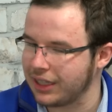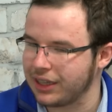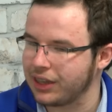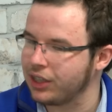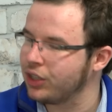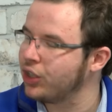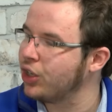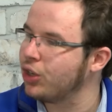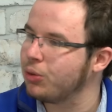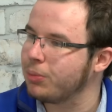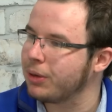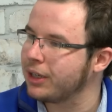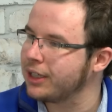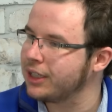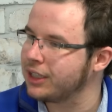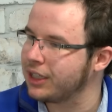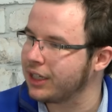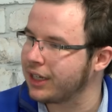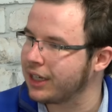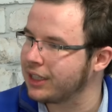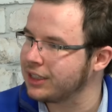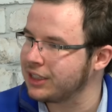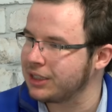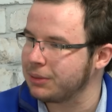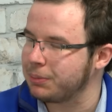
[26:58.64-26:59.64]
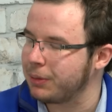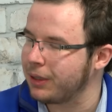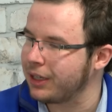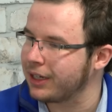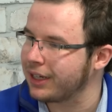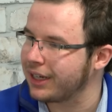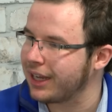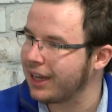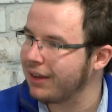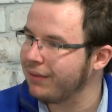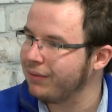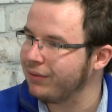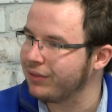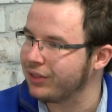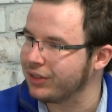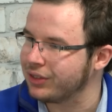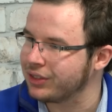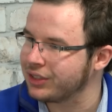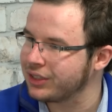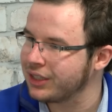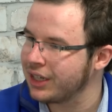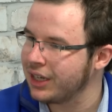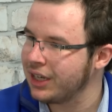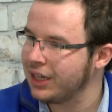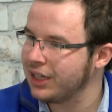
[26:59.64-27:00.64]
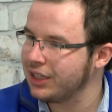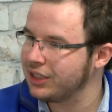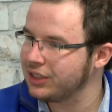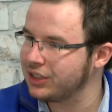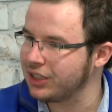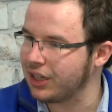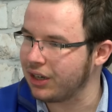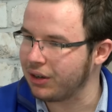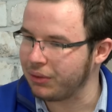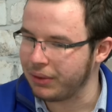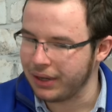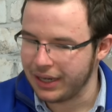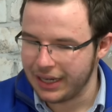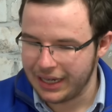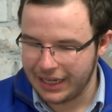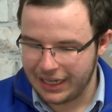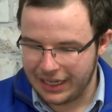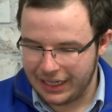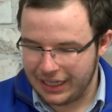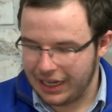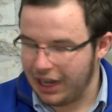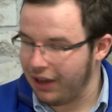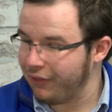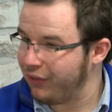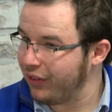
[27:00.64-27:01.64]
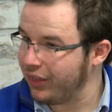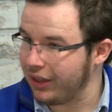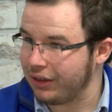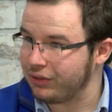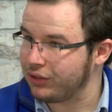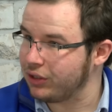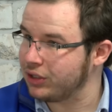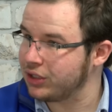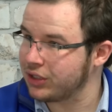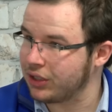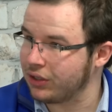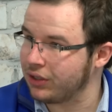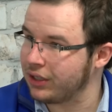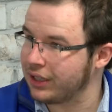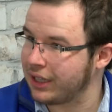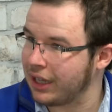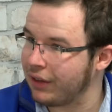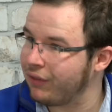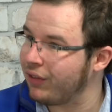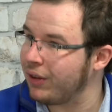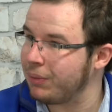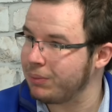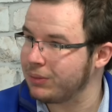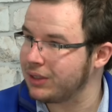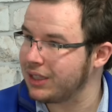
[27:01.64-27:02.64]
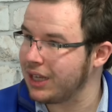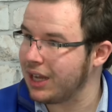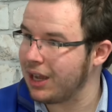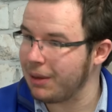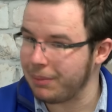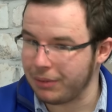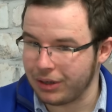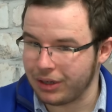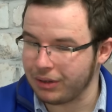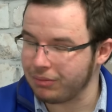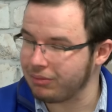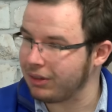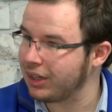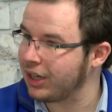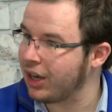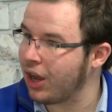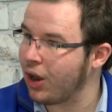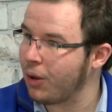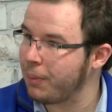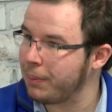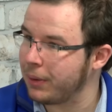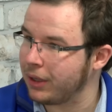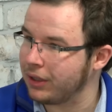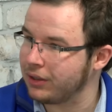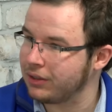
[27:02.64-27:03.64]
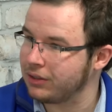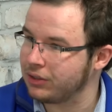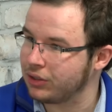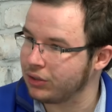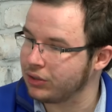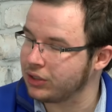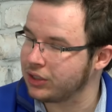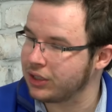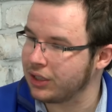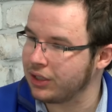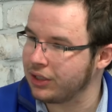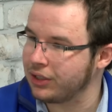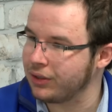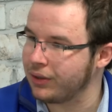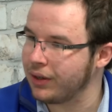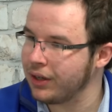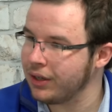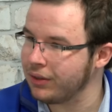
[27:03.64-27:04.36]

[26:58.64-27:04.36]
say the new manager gets a blank canvas. So I think they've just got to give him time and hope it does turn